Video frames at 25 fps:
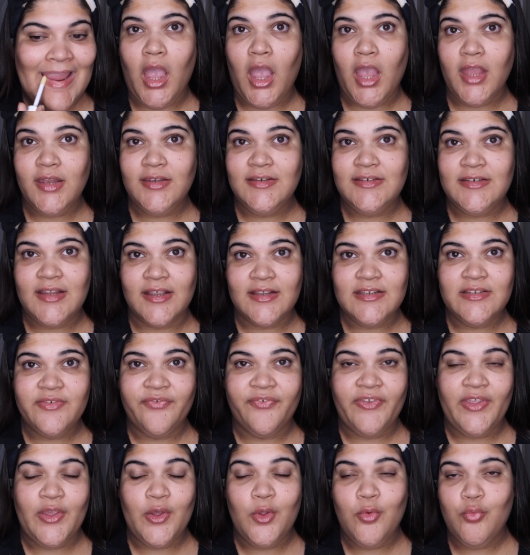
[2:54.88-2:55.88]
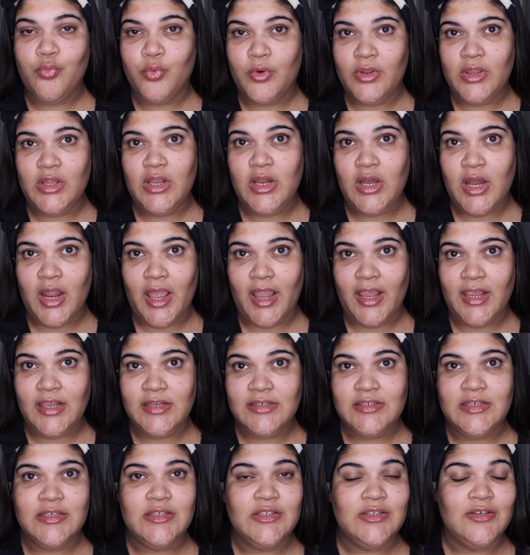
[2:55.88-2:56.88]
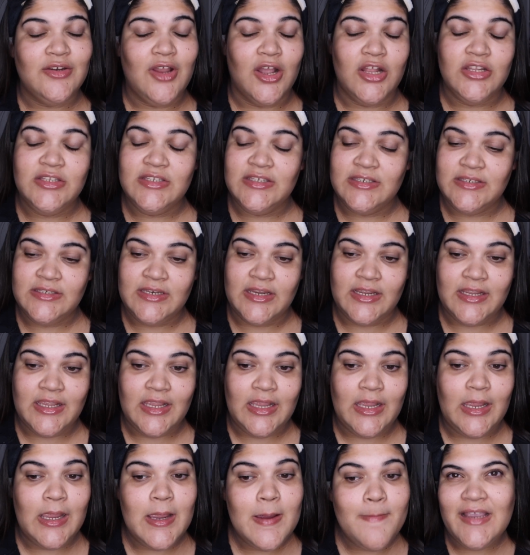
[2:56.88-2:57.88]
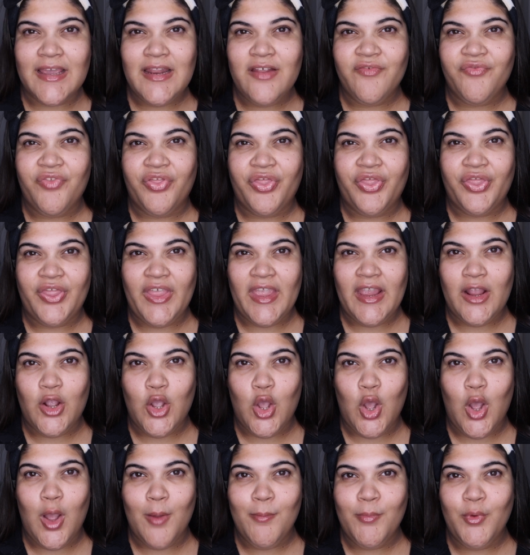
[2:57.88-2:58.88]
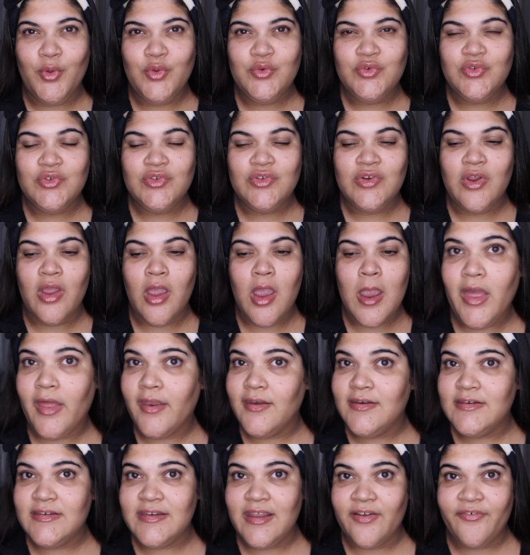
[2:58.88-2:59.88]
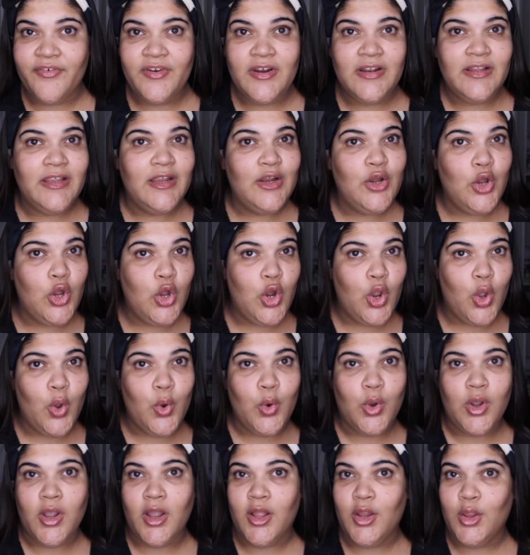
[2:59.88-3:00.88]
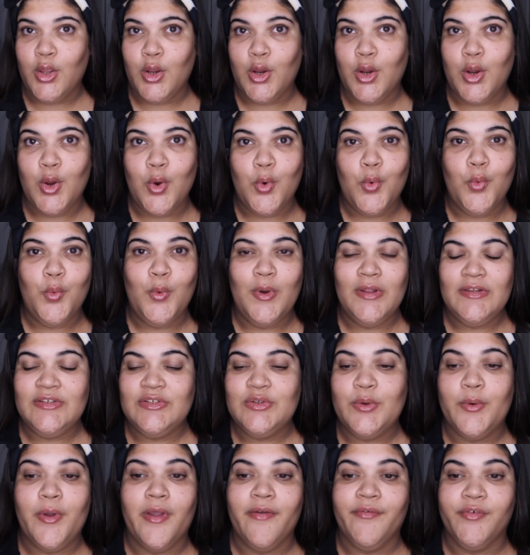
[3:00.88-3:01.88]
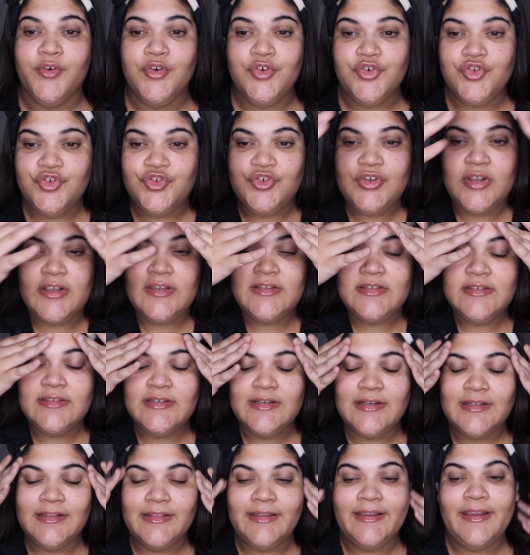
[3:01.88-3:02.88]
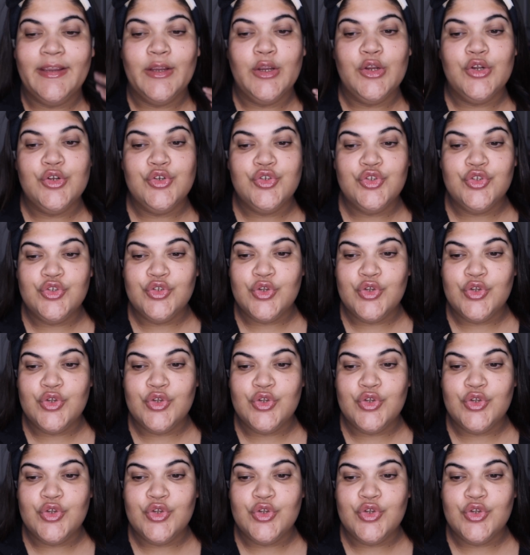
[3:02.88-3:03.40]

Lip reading: It does feel really nice. It's not sticky. Kind of thick almost. And definitely no color whatsoever. Just clear.